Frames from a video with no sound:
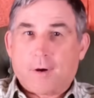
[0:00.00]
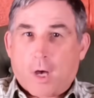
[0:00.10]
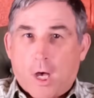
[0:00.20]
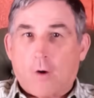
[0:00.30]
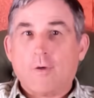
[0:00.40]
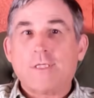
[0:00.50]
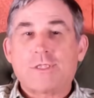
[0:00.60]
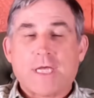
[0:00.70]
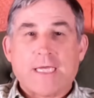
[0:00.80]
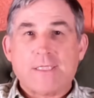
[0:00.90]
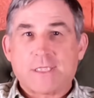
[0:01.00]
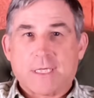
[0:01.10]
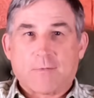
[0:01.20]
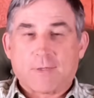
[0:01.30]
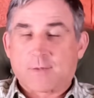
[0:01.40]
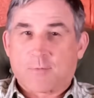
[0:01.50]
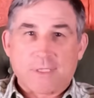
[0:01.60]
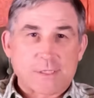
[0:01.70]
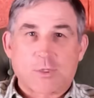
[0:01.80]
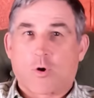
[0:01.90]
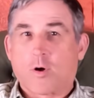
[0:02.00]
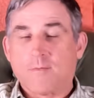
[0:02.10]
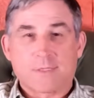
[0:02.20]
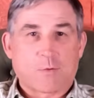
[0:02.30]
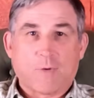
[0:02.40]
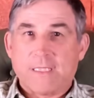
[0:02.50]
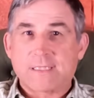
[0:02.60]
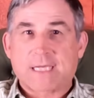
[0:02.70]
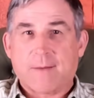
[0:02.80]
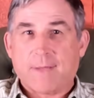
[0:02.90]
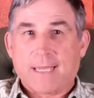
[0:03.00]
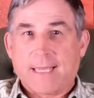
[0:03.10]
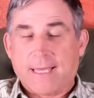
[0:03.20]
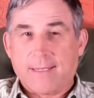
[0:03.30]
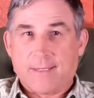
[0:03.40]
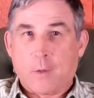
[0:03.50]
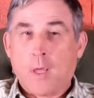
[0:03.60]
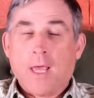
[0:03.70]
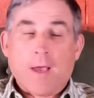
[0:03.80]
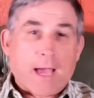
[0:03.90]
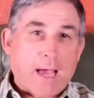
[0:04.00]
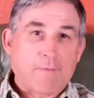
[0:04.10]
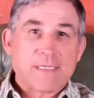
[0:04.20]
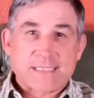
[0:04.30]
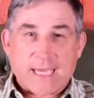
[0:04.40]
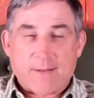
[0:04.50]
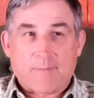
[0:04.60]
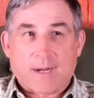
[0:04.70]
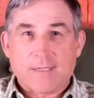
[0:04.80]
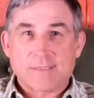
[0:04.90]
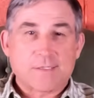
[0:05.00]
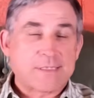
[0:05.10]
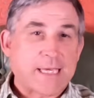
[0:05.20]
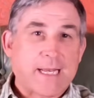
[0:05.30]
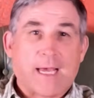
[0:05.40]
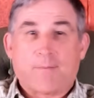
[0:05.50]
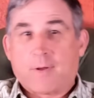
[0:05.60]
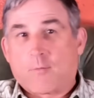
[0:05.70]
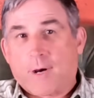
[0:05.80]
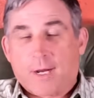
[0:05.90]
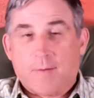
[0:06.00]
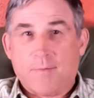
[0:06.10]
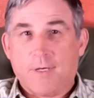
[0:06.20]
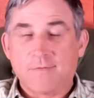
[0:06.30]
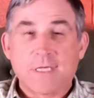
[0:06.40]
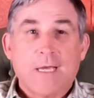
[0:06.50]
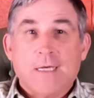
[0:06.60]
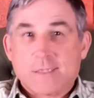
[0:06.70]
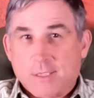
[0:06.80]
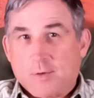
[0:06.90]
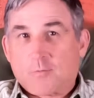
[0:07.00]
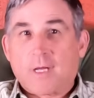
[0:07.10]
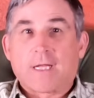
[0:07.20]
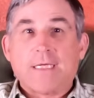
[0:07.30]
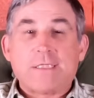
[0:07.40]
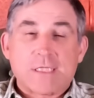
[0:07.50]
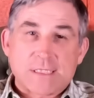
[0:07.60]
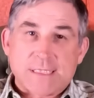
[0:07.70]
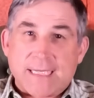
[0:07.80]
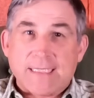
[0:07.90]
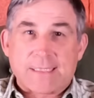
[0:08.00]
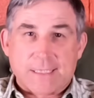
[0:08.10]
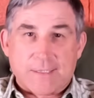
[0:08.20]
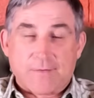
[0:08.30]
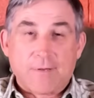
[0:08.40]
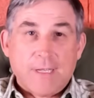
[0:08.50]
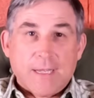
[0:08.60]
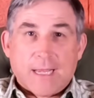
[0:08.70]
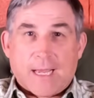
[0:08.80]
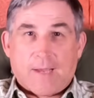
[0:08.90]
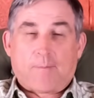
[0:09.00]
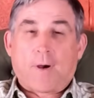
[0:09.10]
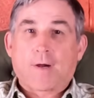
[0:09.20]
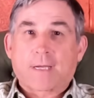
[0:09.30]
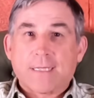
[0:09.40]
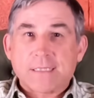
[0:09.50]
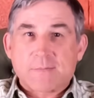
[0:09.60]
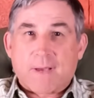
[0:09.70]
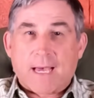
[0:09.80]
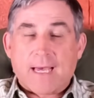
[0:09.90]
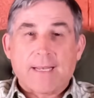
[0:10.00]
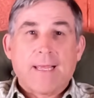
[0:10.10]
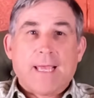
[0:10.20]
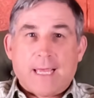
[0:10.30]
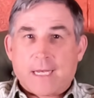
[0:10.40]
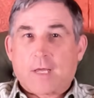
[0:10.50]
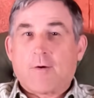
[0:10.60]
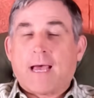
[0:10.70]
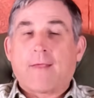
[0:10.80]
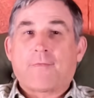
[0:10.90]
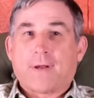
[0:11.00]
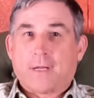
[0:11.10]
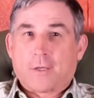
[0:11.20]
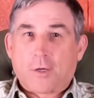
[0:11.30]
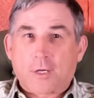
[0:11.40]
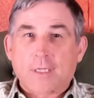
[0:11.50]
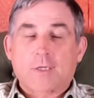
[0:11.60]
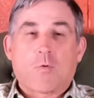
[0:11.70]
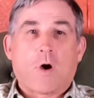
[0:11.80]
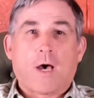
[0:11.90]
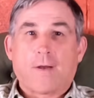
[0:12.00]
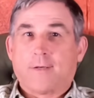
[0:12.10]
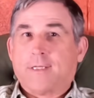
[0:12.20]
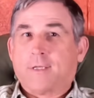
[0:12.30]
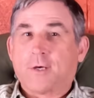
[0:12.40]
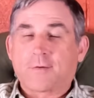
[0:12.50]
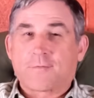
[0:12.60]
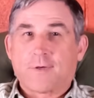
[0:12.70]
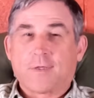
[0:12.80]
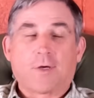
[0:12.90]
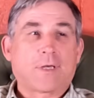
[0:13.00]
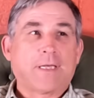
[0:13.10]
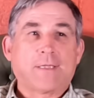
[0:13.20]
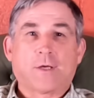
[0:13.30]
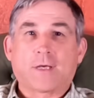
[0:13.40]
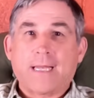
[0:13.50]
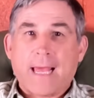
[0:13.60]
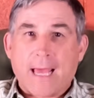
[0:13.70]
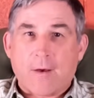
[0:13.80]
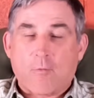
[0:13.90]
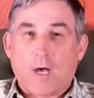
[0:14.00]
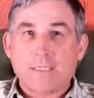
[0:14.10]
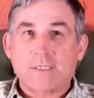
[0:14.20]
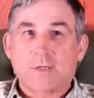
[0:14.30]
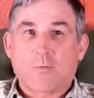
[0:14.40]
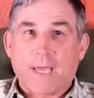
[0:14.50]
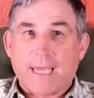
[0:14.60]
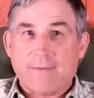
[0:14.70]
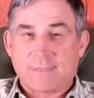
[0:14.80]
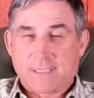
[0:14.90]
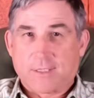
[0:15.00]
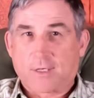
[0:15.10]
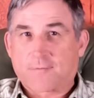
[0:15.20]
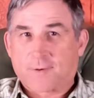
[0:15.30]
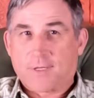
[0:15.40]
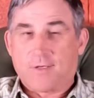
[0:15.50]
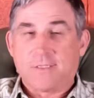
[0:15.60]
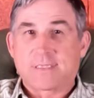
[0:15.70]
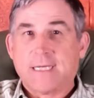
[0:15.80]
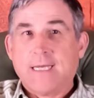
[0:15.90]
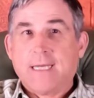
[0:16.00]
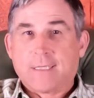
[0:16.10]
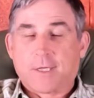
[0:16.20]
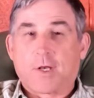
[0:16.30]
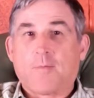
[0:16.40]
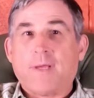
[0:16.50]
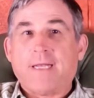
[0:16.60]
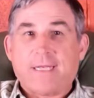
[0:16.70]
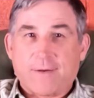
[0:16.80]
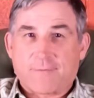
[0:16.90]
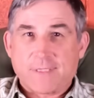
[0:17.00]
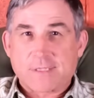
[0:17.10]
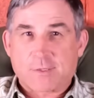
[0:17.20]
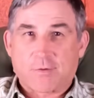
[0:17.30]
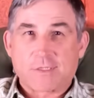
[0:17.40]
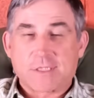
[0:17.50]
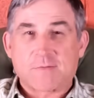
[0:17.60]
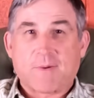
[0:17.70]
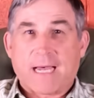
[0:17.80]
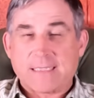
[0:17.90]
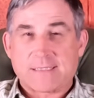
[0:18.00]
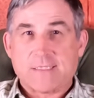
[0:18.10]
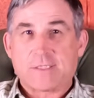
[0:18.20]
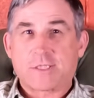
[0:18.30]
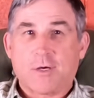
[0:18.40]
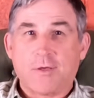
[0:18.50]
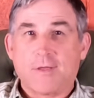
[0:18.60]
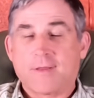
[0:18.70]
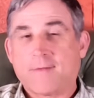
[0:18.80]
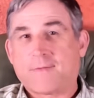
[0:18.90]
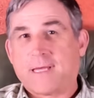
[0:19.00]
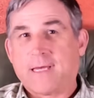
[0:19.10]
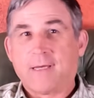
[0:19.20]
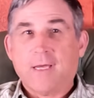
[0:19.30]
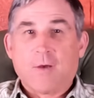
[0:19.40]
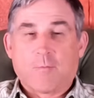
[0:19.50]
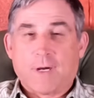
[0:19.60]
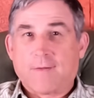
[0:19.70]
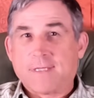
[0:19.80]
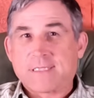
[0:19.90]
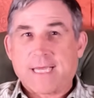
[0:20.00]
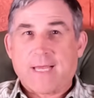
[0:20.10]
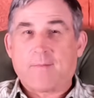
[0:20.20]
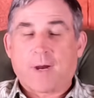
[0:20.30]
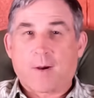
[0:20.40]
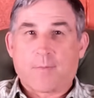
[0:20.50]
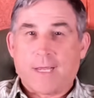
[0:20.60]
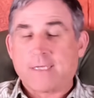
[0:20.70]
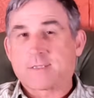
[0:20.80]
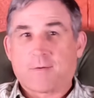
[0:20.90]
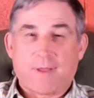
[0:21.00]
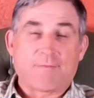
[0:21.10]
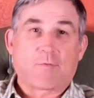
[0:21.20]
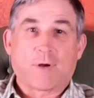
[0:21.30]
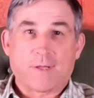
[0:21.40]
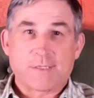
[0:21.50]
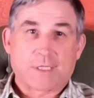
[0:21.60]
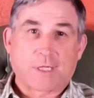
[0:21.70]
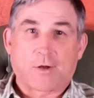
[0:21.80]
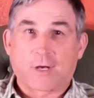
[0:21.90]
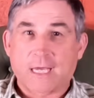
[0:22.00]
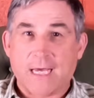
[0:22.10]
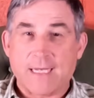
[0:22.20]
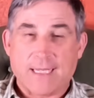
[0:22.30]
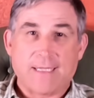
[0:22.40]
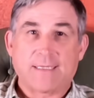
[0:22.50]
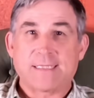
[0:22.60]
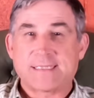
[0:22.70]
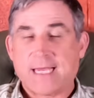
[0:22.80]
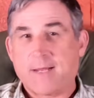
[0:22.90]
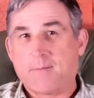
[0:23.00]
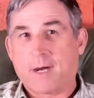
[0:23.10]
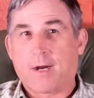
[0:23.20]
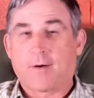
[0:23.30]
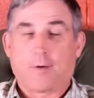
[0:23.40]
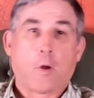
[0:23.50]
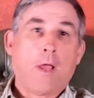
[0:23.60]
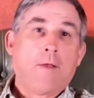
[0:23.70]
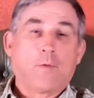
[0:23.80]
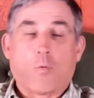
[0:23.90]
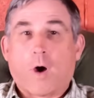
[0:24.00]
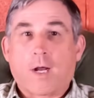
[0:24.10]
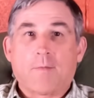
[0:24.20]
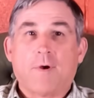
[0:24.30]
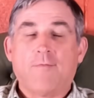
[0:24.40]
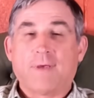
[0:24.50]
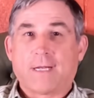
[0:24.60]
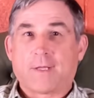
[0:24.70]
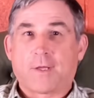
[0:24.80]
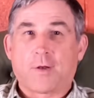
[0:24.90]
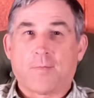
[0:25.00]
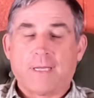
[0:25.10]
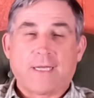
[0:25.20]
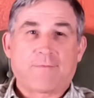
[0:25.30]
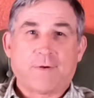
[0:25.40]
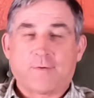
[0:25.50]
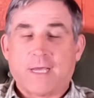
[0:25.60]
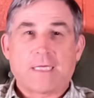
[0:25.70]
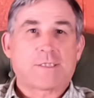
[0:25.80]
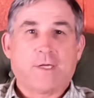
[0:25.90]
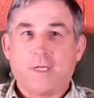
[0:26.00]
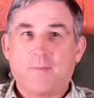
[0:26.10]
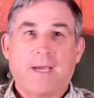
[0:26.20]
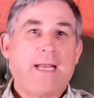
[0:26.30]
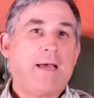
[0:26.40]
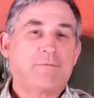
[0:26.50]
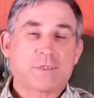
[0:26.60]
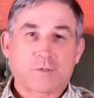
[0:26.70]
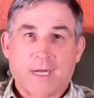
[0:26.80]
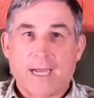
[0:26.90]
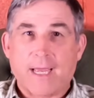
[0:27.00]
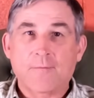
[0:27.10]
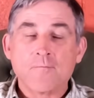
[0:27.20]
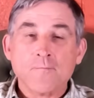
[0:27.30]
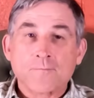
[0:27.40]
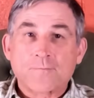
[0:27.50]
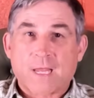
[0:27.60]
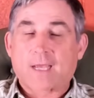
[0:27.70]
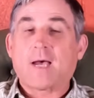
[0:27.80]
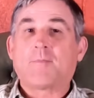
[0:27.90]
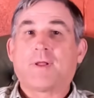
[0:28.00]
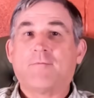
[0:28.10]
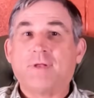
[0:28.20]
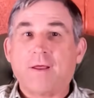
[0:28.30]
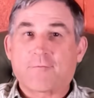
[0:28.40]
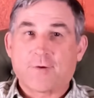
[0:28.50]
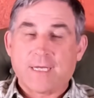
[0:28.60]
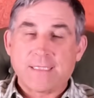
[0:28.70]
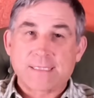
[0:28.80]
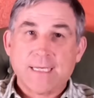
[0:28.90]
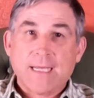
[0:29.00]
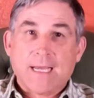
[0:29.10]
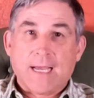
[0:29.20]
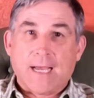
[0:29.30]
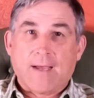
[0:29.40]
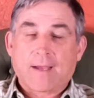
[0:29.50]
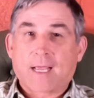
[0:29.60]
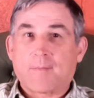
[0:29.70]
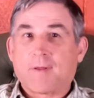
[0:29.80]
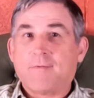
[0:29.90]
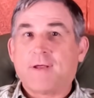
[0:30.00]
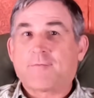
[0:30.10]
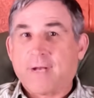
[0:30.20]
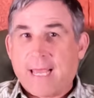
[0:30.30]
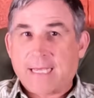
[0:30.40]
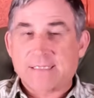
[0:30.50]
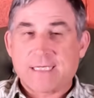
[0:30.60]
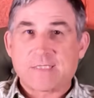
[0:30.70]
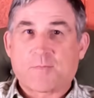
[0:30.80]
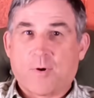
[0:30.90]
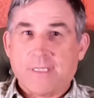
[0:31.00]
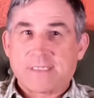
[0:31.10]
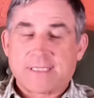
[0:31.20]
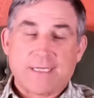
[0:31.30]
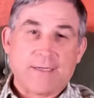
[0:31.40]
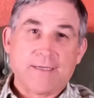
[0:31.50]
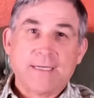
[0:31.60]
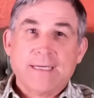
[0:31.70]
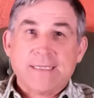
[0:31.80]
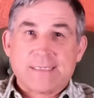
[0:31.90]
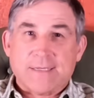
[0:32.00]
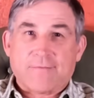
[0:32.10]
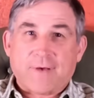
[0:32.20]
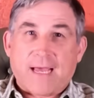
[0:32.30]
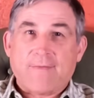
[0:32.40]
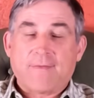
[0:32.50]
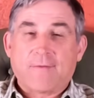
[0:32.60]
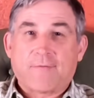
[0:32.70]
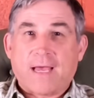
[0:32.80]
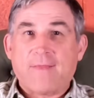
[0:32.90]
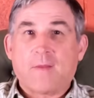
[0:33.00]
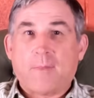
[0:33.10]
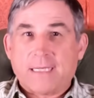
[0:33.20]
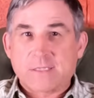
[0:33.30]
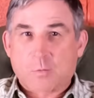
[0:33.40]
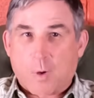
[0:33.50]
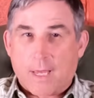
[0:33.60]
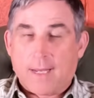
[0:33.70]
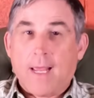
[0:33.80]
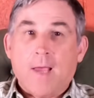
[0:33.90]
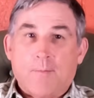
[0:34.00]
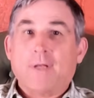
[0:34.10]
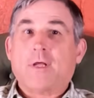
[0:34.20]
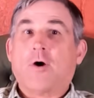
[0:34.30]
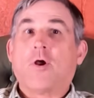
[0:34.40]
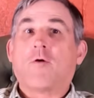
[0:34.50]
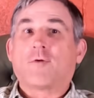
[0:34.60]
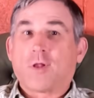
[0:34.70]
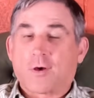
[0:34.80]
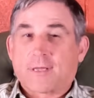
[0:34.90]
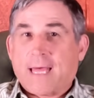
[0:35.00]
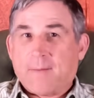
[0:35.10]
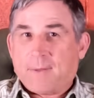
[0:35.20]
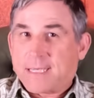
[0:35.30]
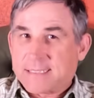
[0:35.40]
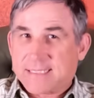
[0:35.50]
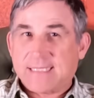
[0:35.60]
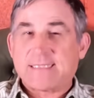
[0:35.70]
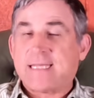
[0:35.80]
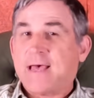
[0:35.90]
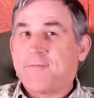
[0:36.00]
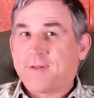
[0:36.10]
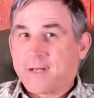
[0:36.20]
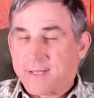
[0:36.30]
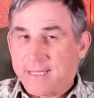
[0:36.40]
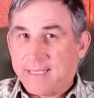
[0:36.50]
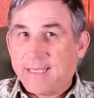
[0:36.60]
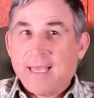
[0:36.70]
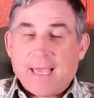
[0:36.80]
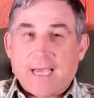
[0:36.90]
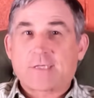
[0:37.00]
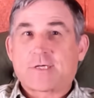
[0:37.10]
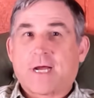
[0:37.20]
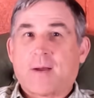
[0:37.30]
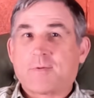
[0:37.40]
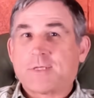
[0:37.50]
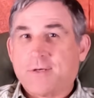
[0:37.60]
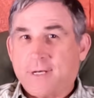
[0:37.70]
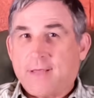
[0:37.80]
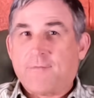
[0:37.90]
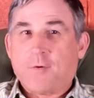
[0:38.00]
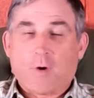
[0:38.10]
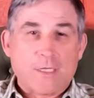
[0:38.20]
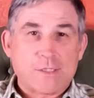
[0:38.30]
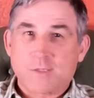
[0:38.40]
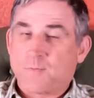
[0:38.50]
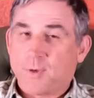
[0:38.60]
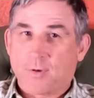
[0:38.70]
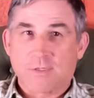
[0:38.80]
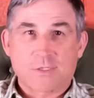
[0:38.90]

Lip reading: always changing with storms and winds coming in, and how the sandbars are set up and where it moves. So you really just need to park in a spot and go out there and look at the water and watch the waves and look for those little bit different sorts of spots that show you that where the sandbar breaks, or even where there's a little cut in the sandbar, or the water moving in a little bit different direction. And you might have to try a couple of different access points to to find the best one. But don't overlook that, because that's definitely extra opportunity if you want just pure